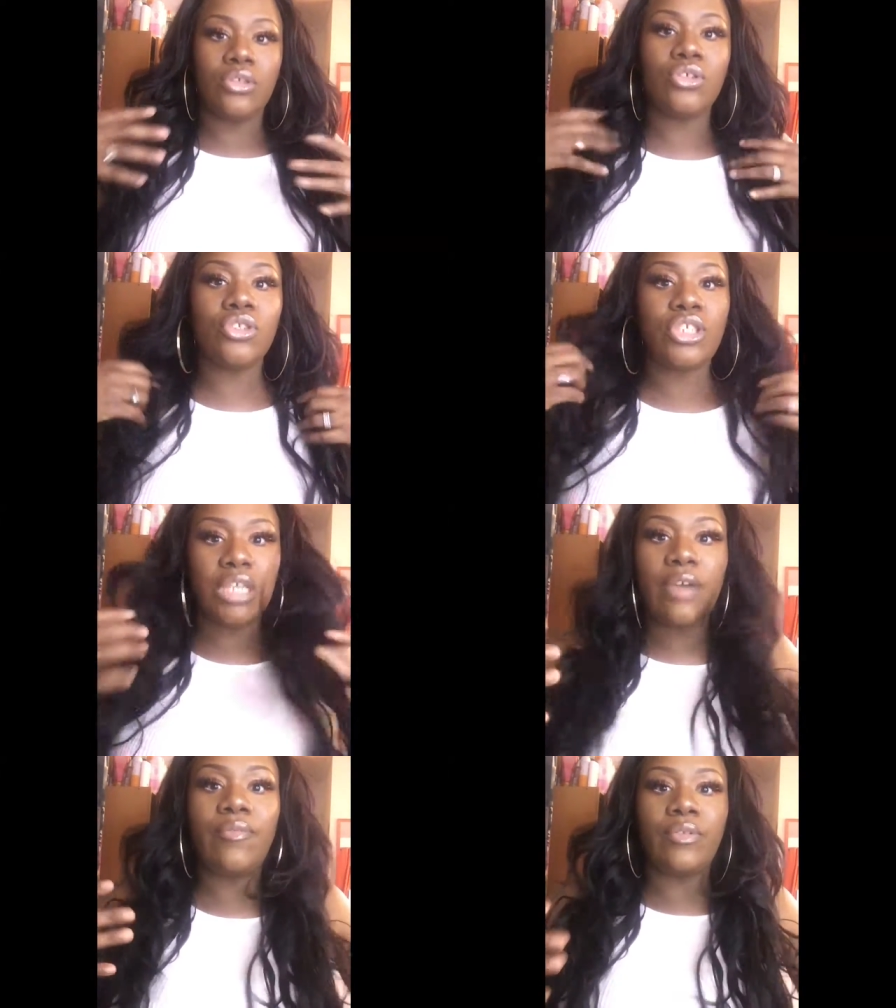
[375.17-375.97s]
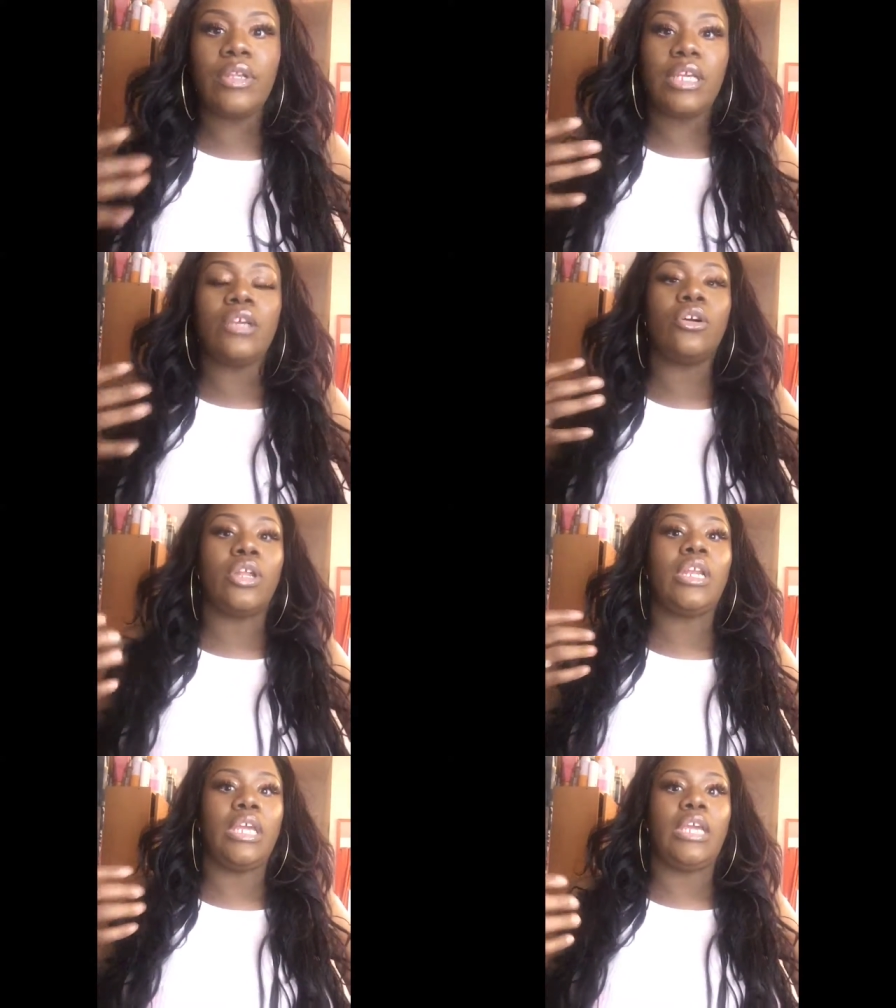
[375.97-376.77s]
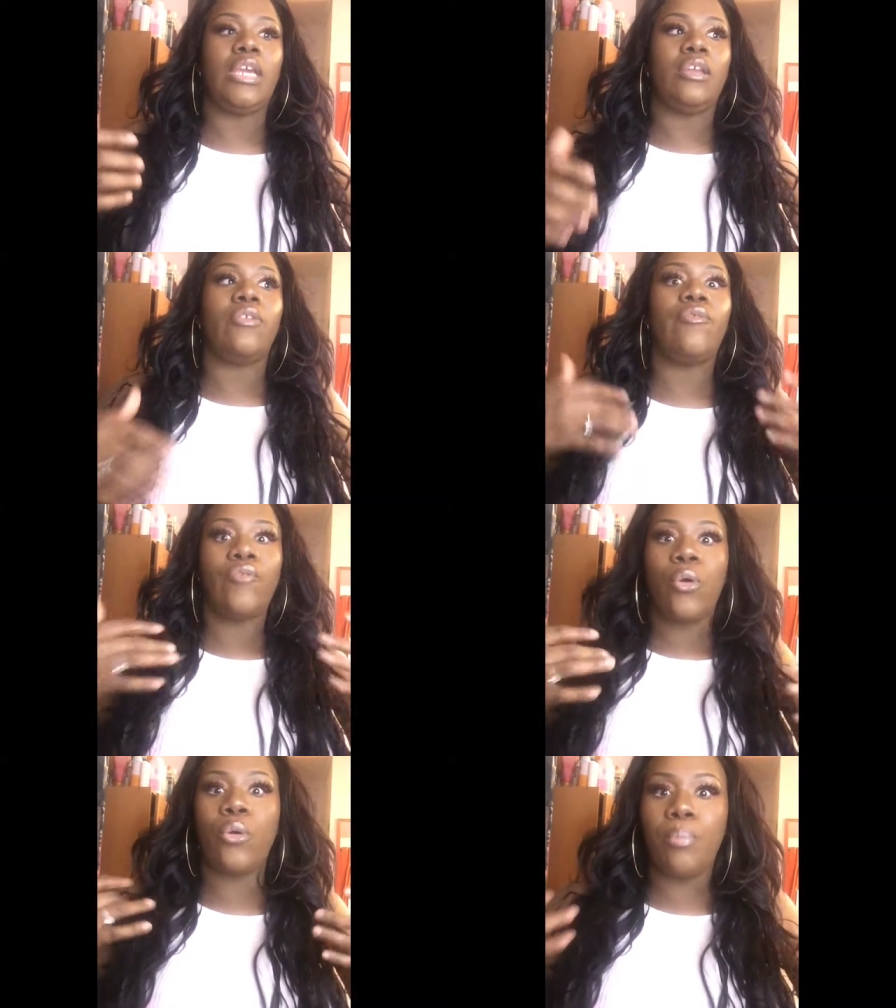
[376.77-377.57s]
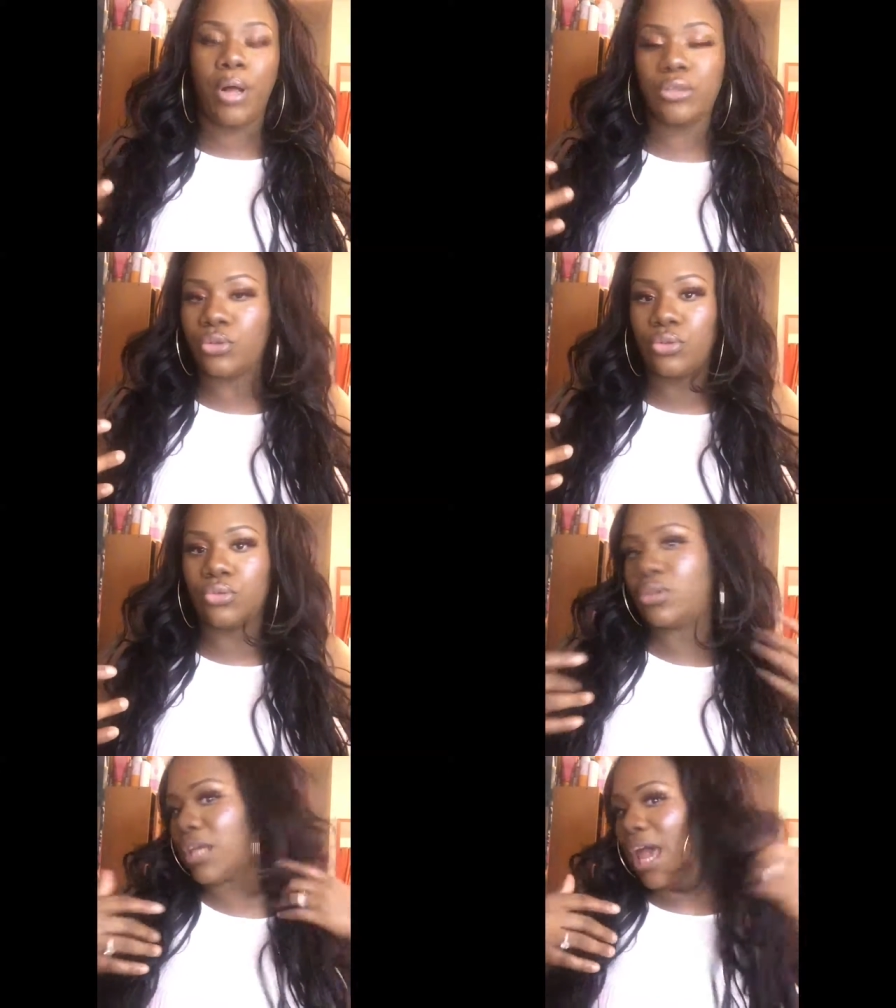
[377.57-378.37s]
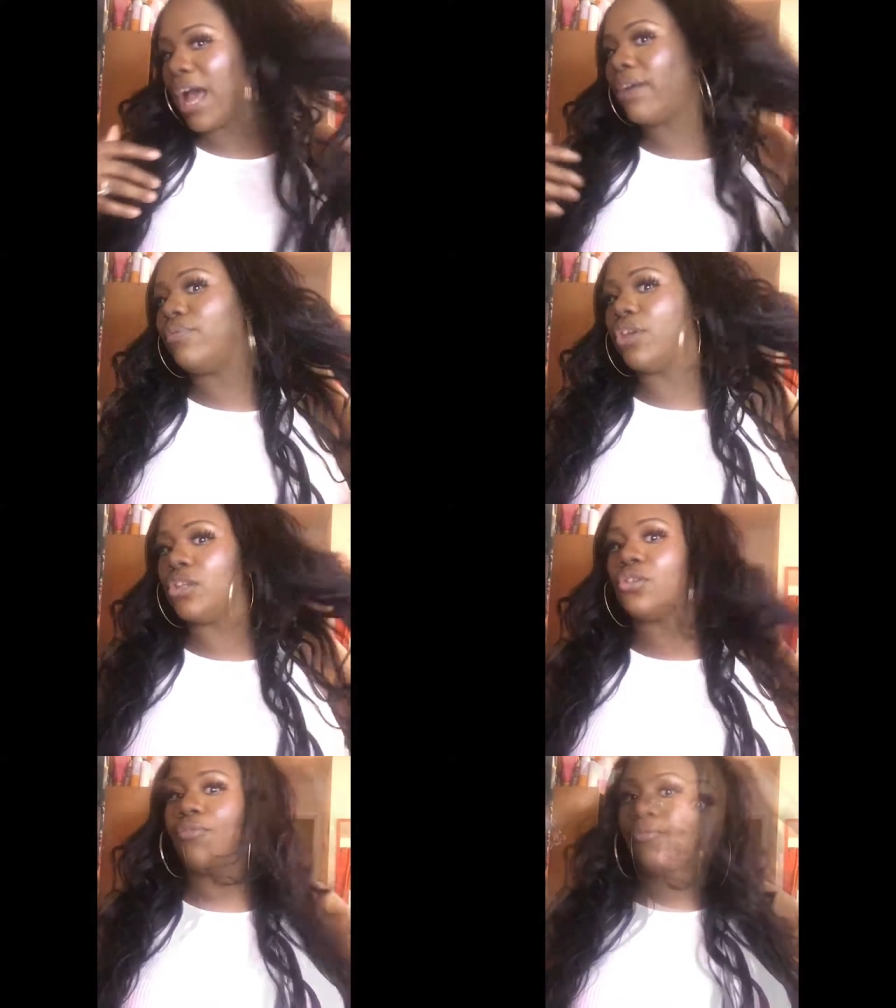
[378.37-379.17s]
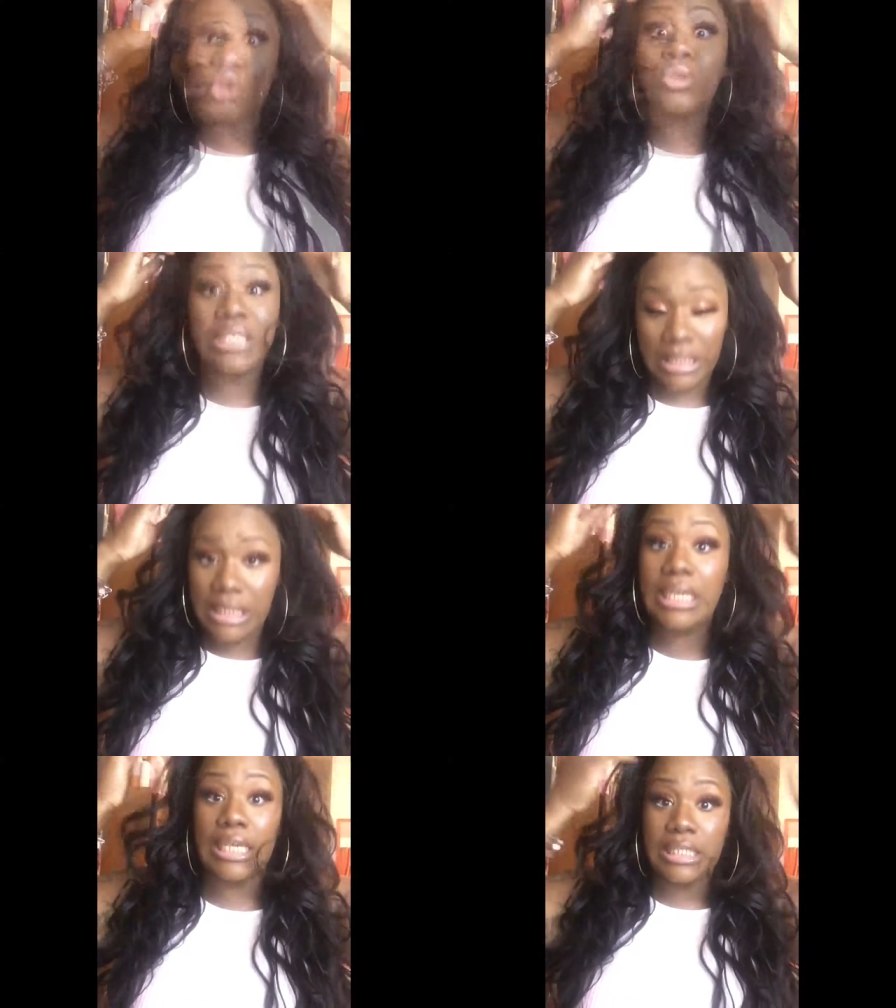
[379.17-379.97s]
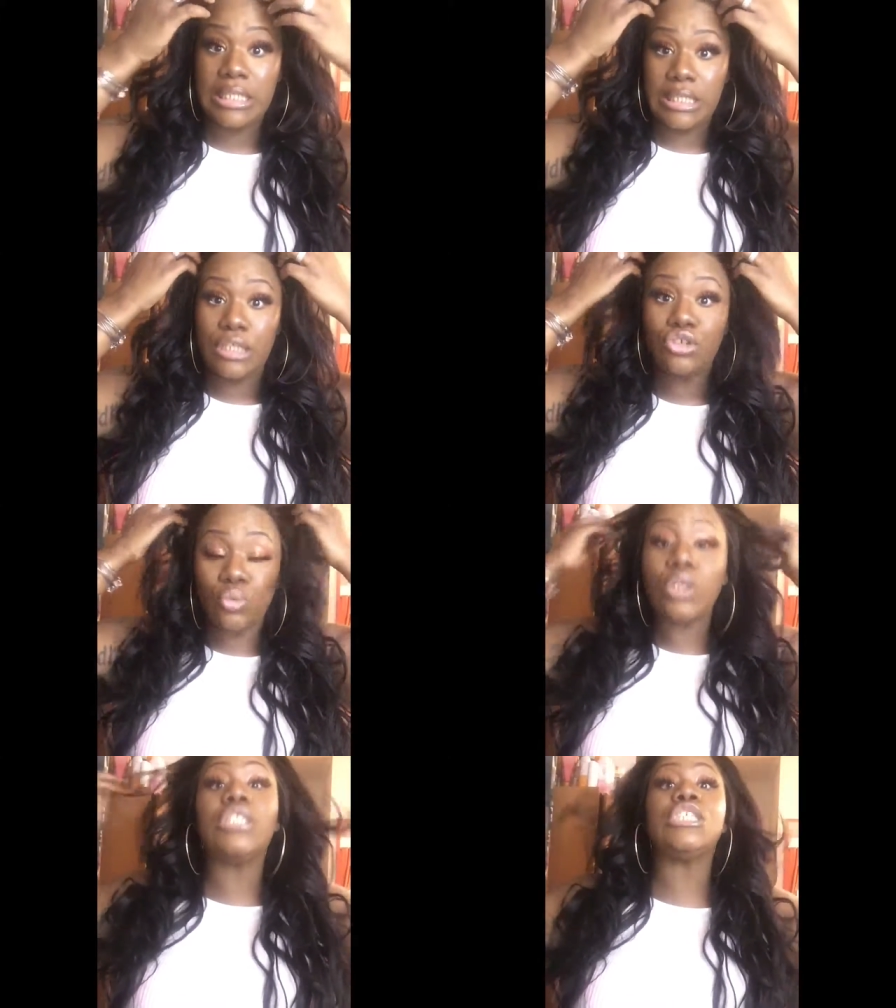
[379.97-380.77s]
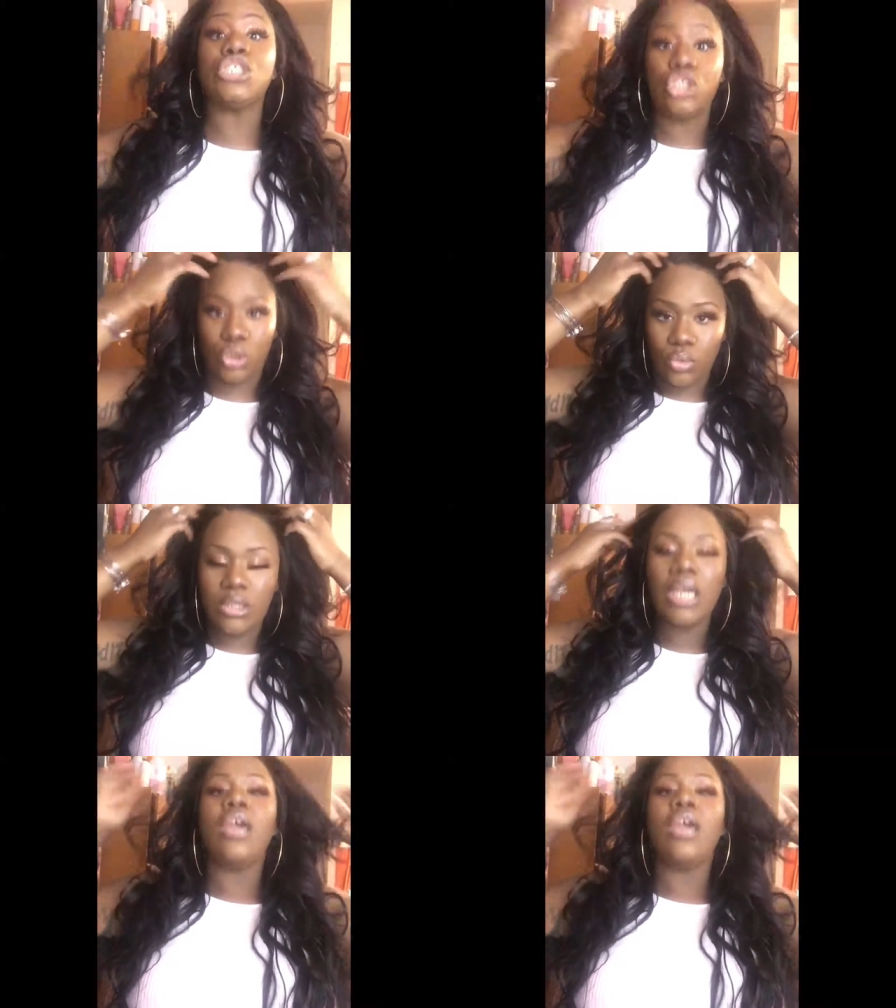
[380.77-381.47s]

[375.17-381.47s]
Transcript: you're definitely gonna need four bundles to have this juiciness. You want this juice.